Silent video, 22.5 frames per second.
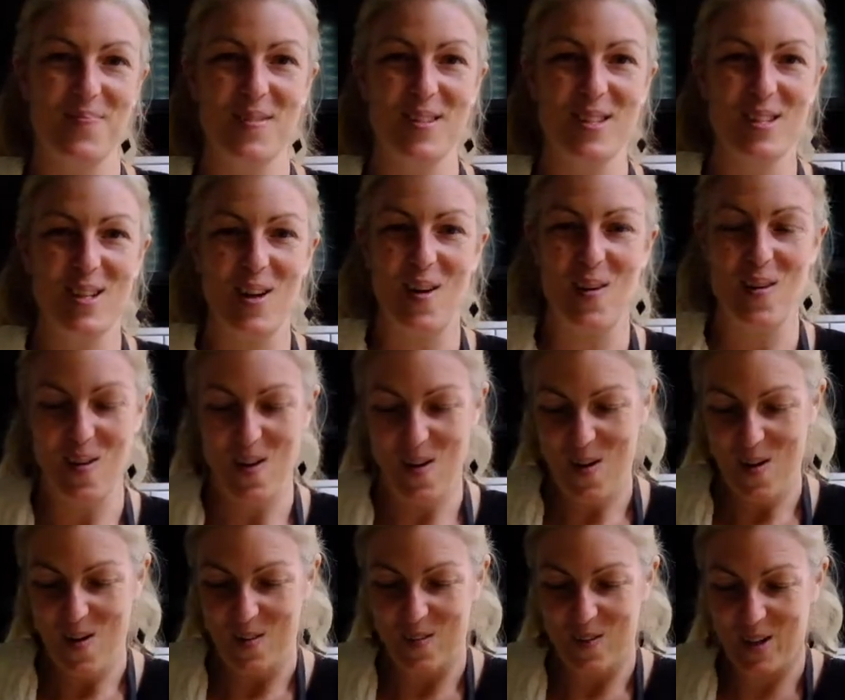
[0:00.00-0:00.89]
So
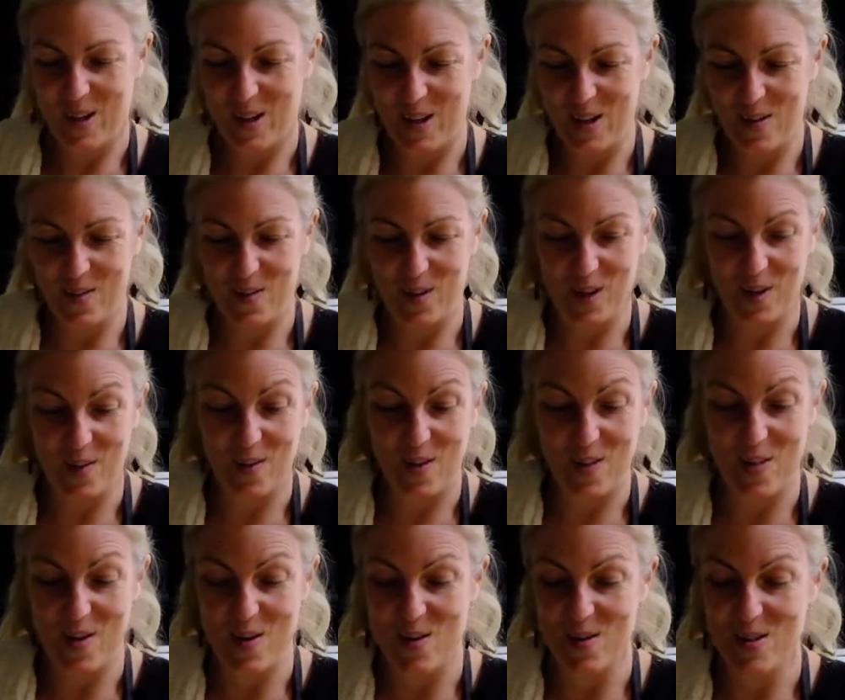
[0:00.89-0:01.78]
we're going to work
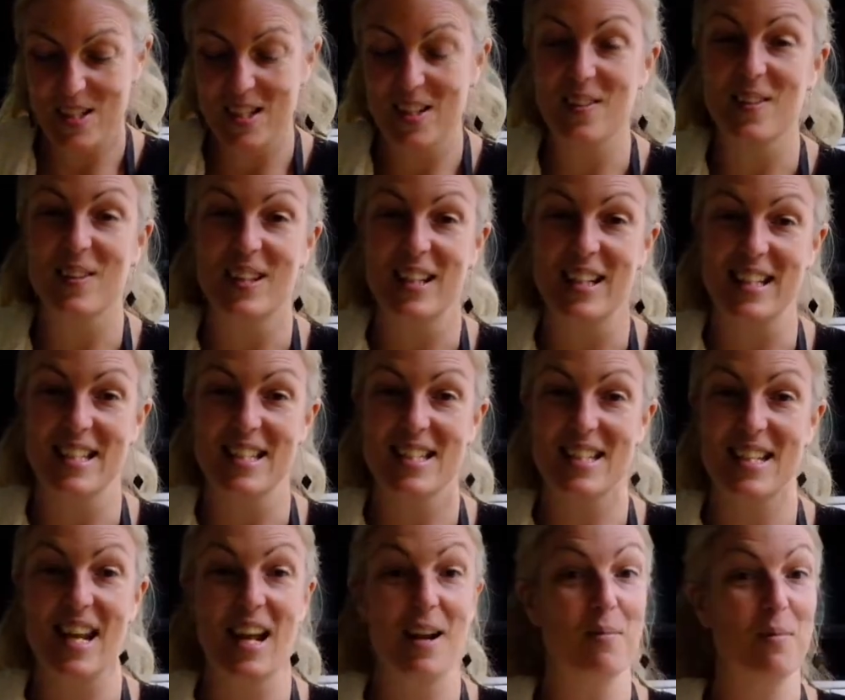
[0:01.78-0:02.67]
with those
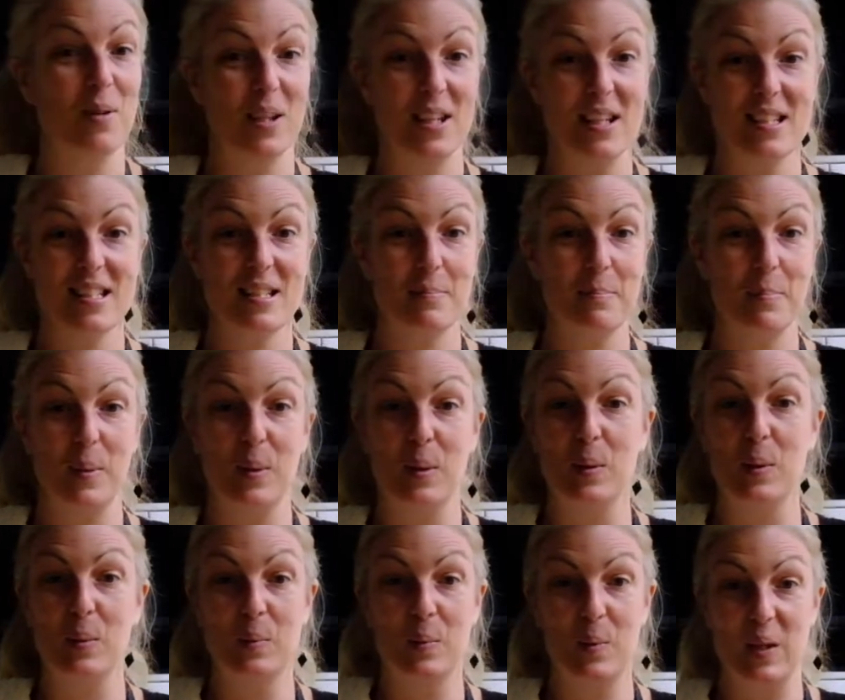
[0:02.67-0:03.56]
ingredients today, really
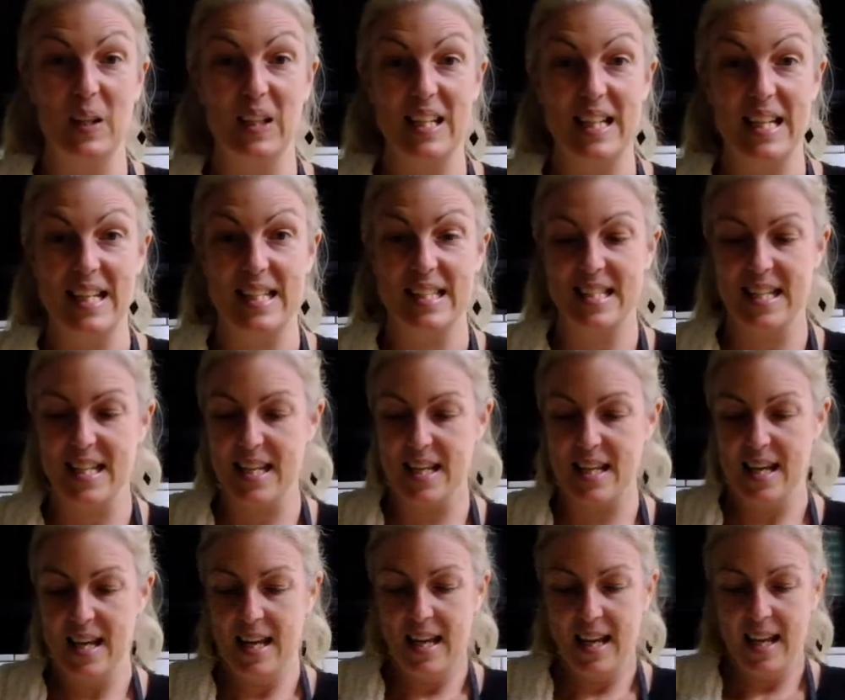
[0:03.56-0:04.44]
simple, really
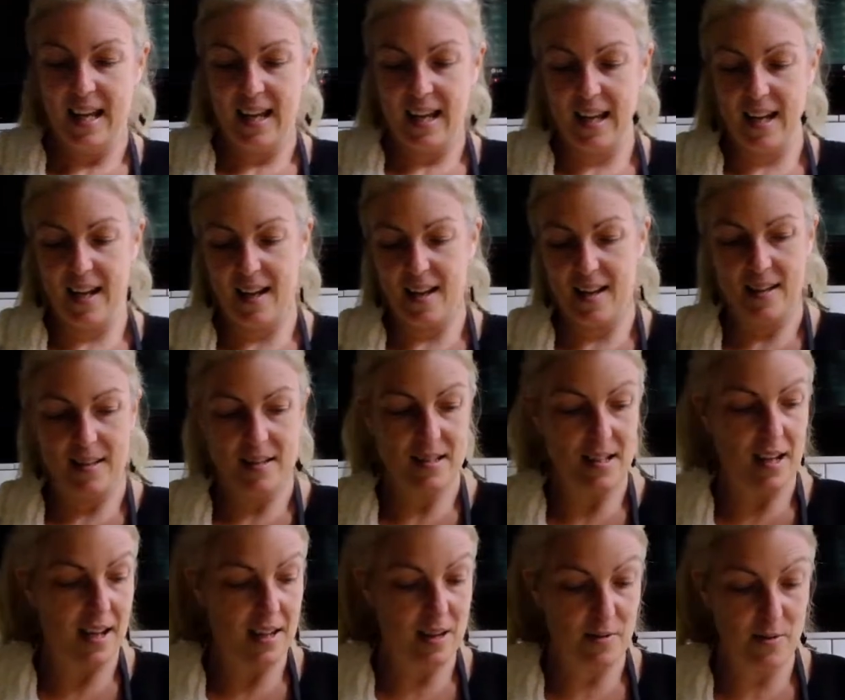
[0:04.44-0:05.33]
easy. And
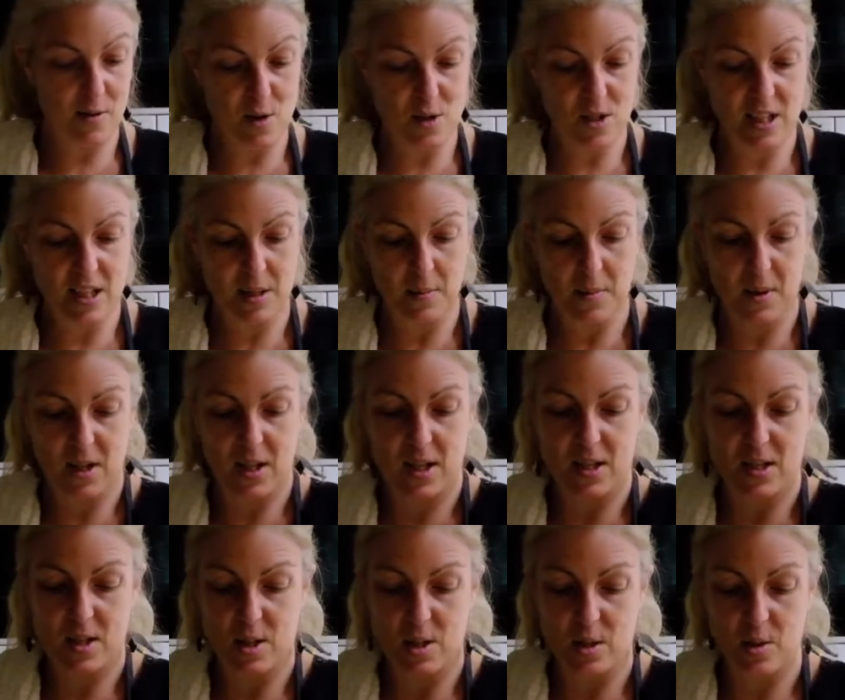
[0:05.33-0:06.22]
the first thing we're
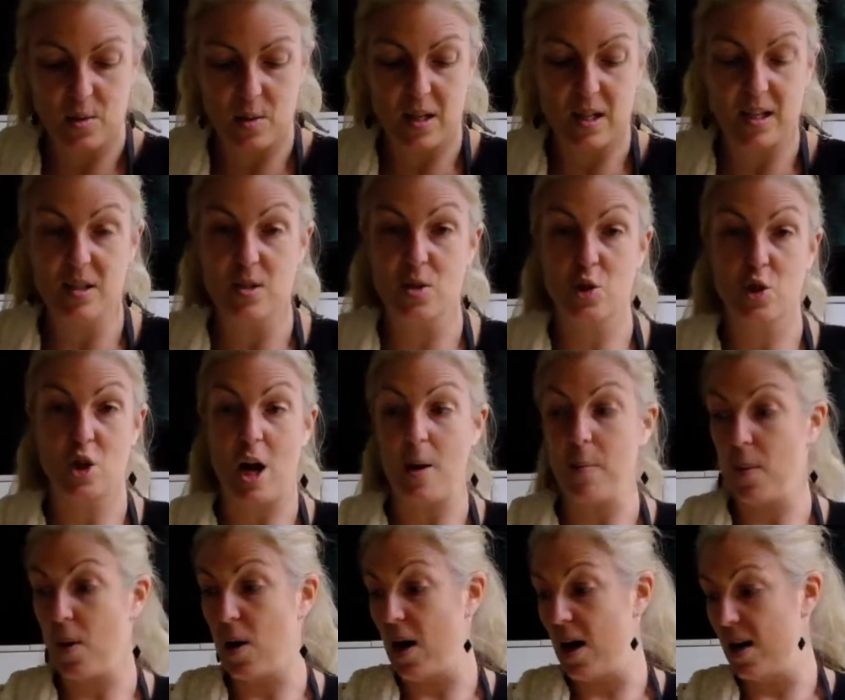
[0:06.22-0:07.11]
going to do is
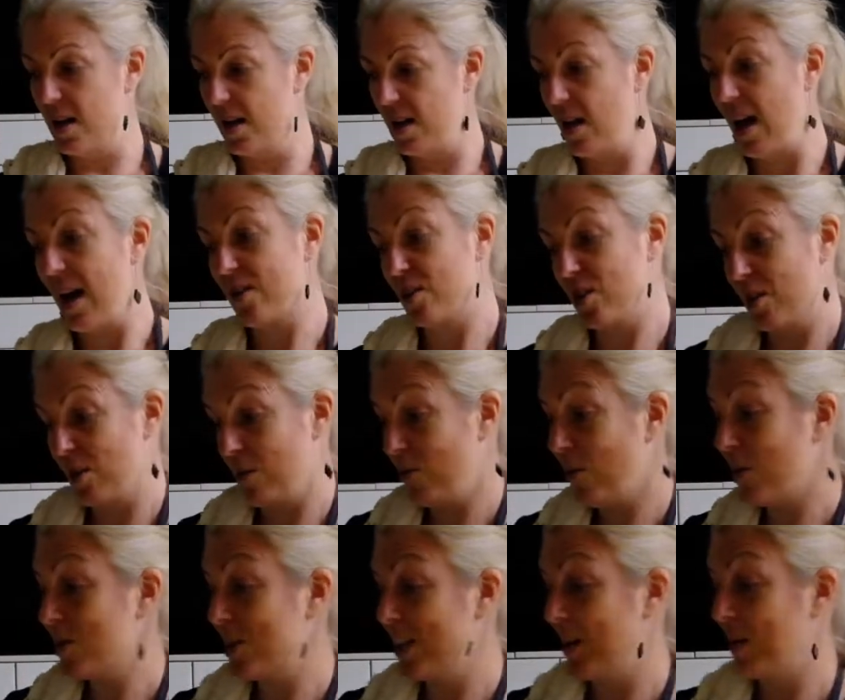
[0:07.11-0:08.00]
chop our onion. Actually, the
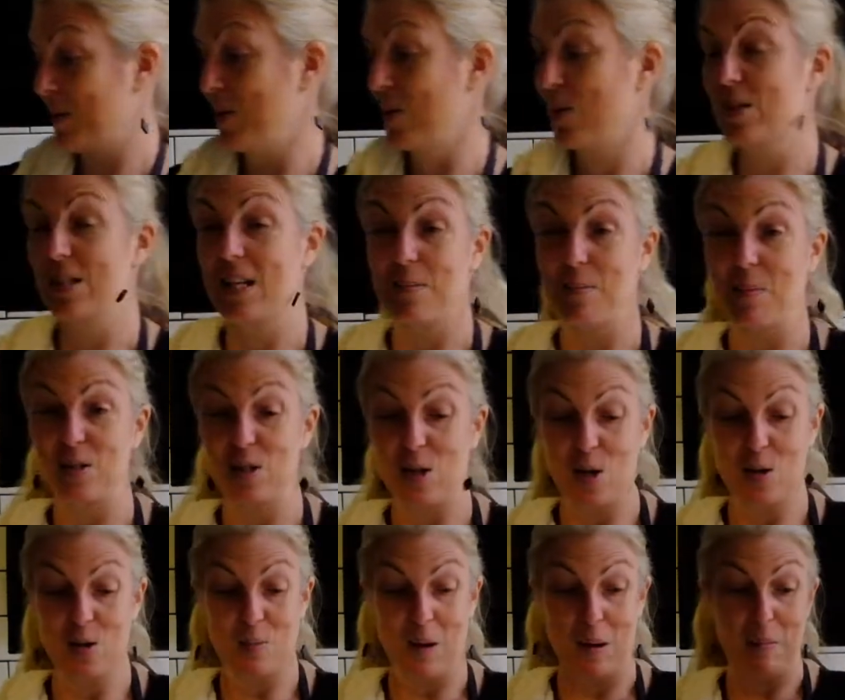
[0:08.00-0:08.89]
first thing I'm going to do is
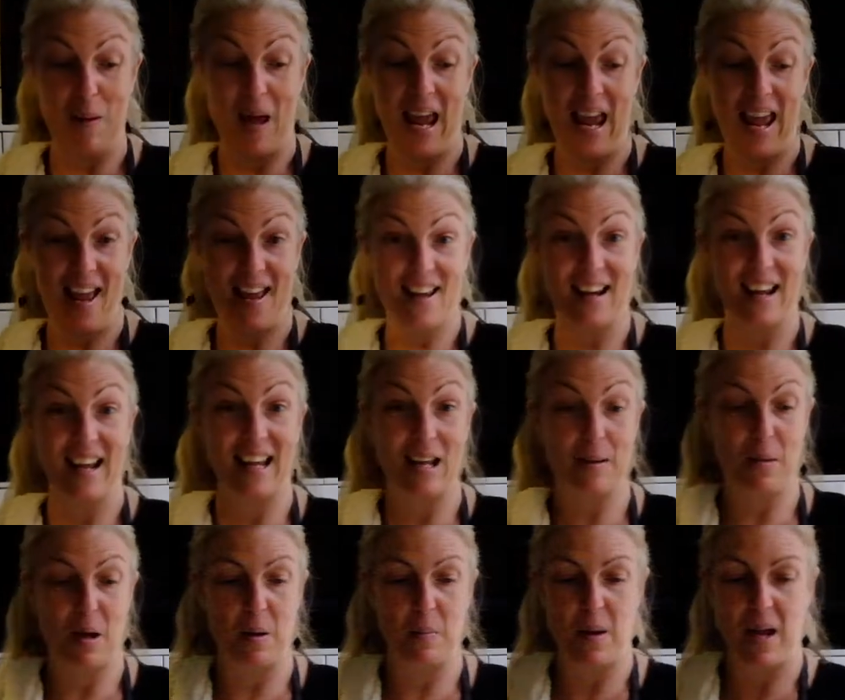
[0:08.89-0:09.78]
start my pan and
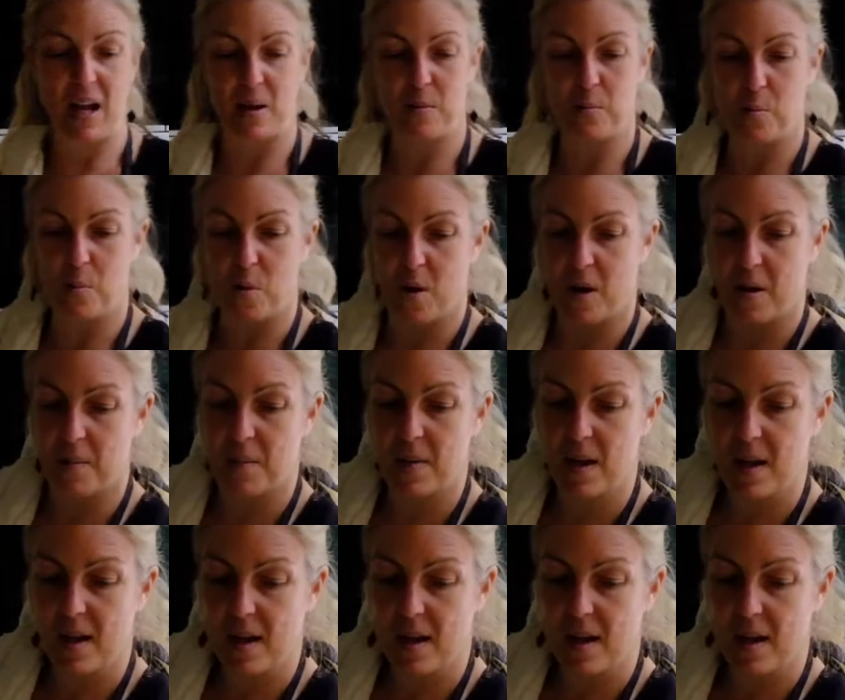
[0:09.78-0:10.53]
get my pan warm.